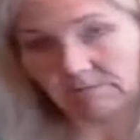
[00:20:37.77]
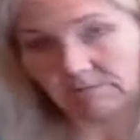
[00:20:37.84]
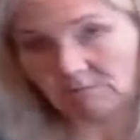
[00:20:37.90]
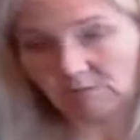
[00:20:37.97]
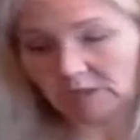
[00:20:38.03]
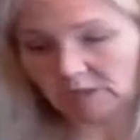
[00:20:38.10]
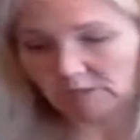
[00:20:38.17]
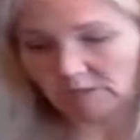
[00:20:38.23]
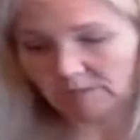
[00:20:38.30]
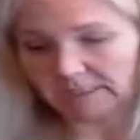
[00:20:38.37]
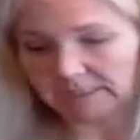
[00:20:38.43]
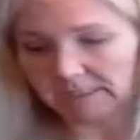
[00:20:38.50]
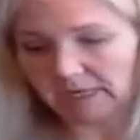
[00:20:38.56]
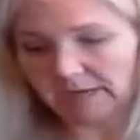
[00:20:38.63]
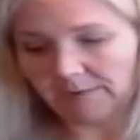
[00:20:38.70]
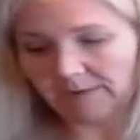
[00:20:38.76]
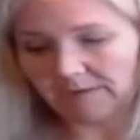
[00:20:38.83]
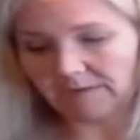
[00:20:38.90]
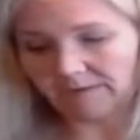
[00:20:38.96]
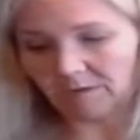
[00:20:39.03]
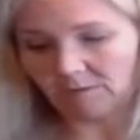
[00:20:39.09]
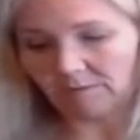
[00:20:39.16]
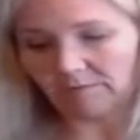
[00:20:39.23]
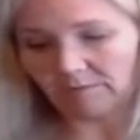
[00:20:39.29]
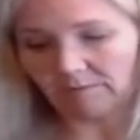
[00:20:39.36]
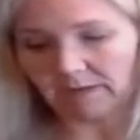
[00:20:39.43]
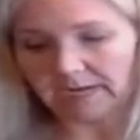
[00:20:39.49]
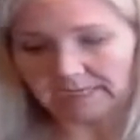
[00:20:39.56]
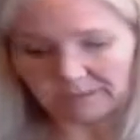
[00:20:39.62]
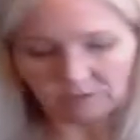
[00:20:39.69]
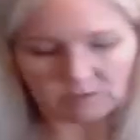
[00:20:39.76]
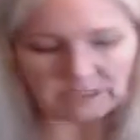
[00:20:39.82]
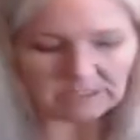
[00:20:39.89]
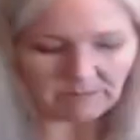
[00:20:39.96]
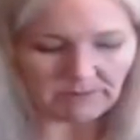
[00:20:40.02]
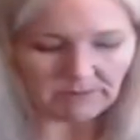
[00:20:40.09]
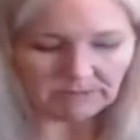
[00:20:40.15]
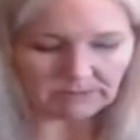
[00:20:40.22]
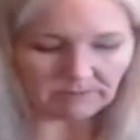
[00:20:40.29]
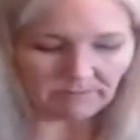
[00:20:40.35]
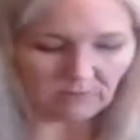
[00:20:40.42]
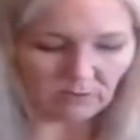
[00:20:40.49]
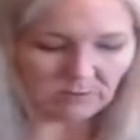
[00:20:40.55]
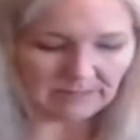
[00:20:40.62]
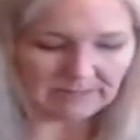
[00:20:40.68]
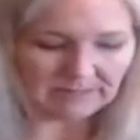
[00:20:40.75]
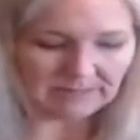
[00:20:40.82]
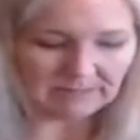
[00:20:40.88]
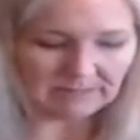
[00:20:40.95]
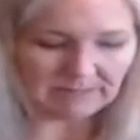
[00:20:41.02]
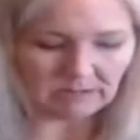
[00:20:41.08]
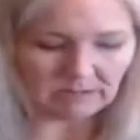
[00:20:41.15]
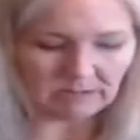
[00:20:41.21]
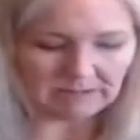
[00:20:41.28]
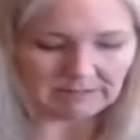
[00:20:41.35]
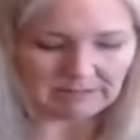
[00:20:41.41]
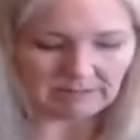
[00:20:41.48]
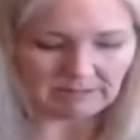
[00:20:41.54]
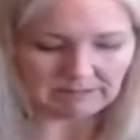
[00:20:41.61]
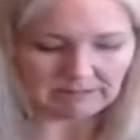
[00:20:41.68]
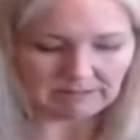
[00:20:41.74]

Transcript: reduced my time, and so my sweet spot is 4 minutes and 30 seconds